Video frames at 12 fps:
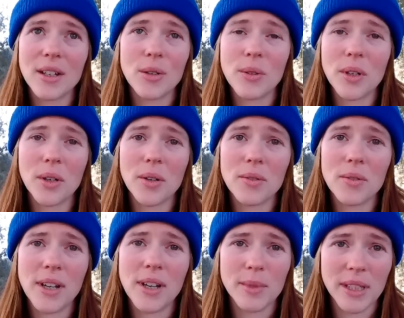who their
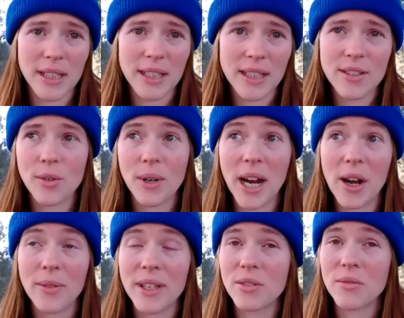family is, or how
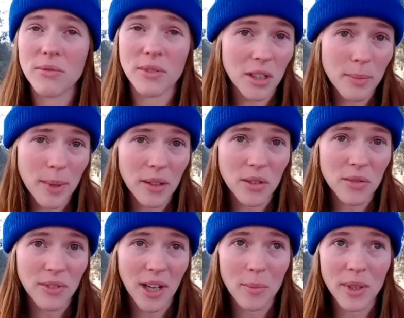they should feel about their
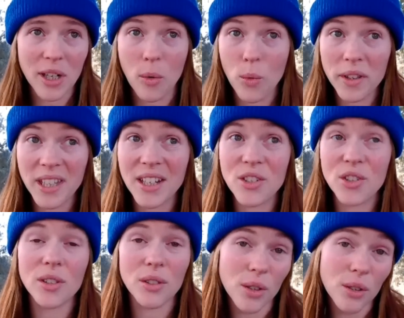family, or what they
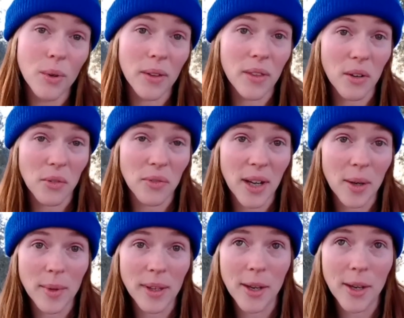should do with their
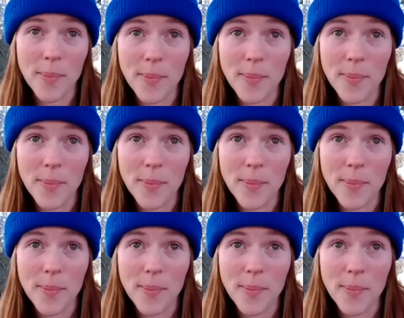family.